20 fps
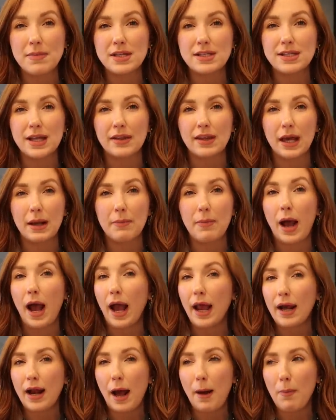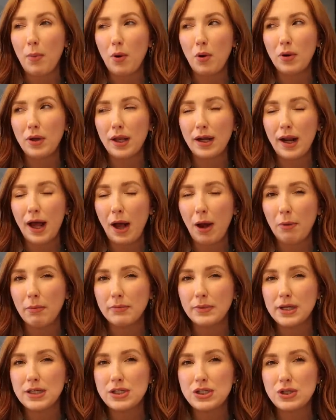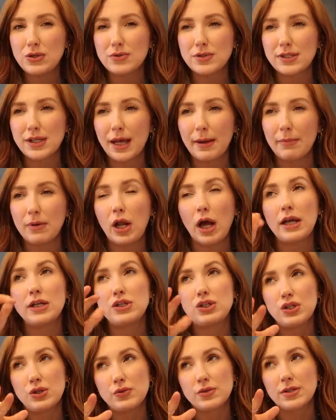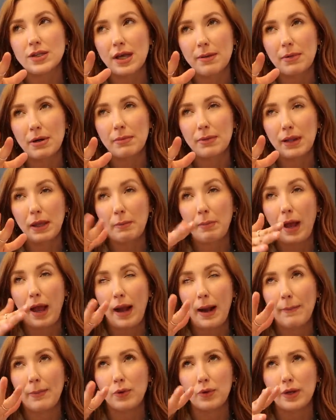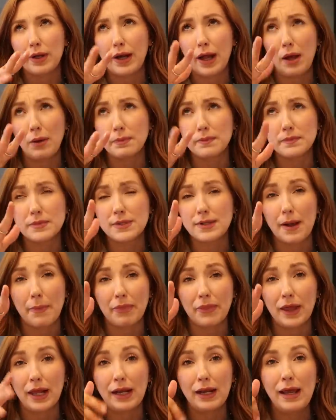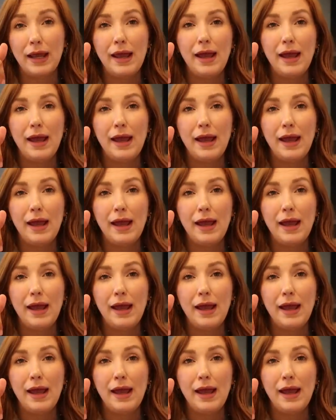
that said like pineapple can help induce labor not induce labor but like pineapple can help something